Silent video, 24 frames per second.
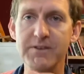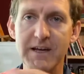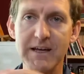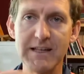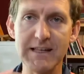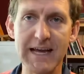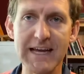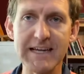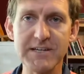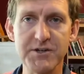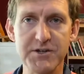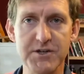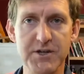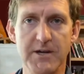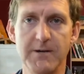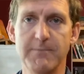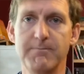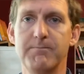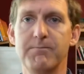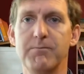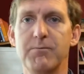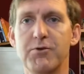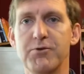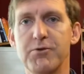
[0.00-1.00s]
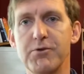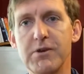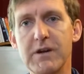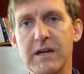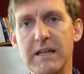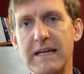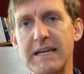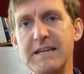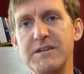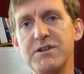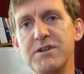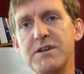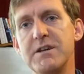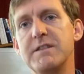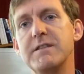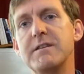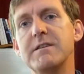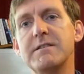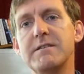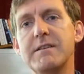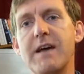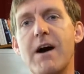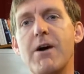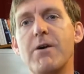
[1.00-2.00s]
Galatia, through Galatia in the
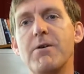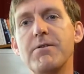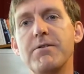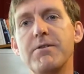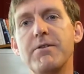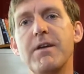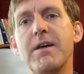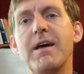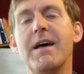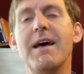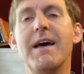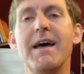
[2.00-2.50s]
south.